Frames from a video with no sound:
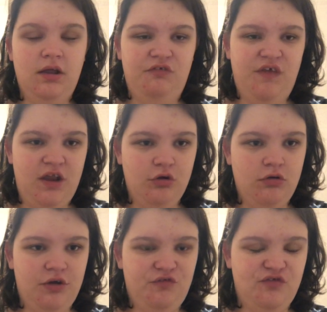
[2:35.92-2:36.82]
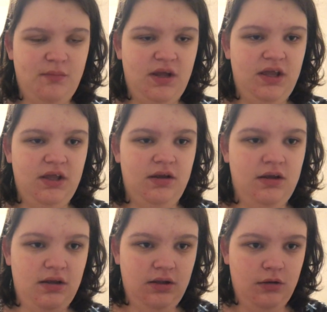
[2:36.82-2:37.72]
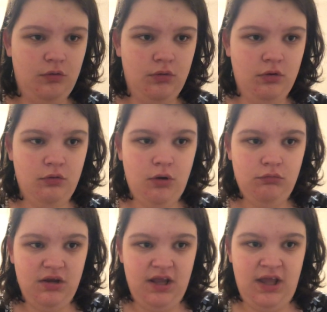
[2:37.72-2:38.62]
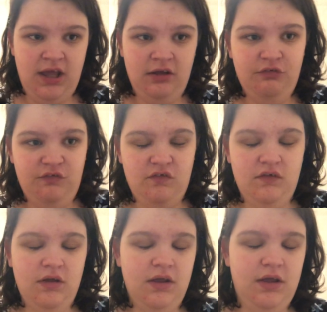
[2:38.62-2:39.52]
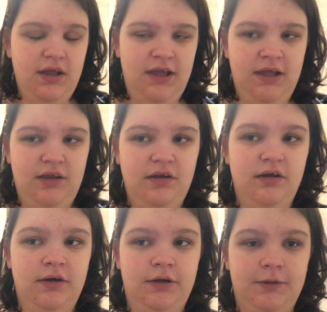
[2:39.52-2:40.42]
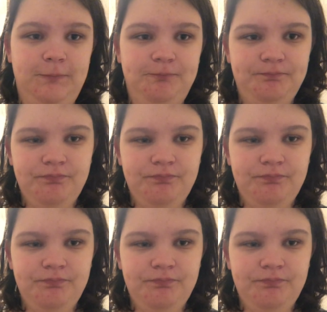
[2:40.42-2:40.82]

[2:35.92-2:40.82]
sat across from my quote-unquote ex, and